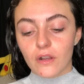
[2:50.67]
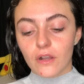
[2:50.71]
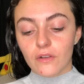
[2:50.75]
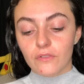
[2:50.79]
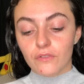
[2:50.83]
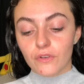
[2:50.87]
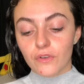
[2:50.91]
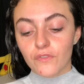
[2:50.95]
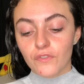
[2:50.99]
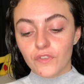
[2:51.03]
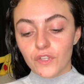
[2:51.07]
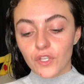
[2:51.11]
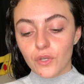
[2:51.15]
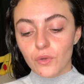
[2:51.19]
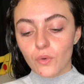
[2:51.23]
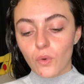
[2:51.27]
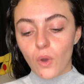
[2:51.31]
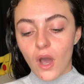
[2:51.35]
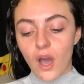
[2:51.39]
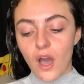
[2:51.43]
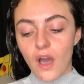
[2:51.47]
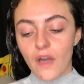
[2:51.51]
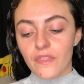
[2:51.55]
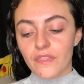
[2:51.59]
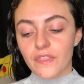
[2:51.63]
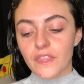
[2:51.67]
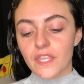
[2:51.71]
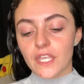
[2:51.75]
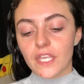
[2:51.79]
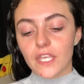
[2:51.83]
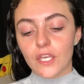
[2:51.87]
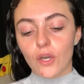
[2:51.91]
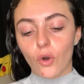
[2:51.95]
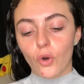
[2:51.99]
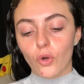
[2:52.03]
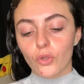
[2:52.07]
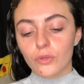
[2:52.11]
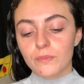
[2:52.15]
review on the
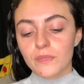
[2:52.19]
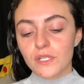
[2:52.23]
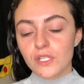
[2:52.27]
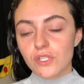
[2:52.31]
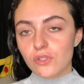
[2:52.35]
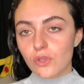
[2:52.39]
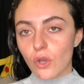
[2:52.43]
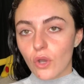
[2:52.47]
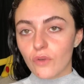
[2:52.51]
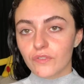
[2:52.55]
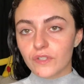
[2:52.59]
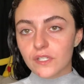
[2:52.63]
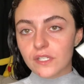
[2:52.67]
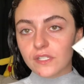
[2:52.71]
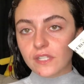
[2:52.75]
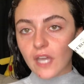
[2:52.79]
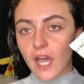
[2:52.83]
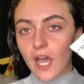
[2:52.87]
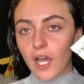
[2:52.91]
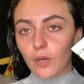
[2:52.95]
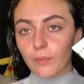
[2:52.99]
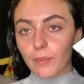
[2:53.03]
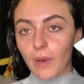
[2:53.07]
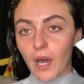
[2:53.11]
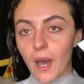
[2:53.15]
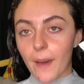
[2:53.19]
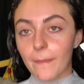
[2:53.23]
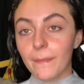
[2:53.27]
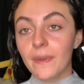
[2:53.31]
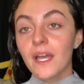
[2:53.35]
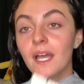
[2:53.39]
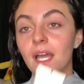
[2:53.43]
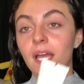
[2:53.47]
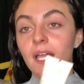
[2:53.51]
Hold Me Softly Style Balm.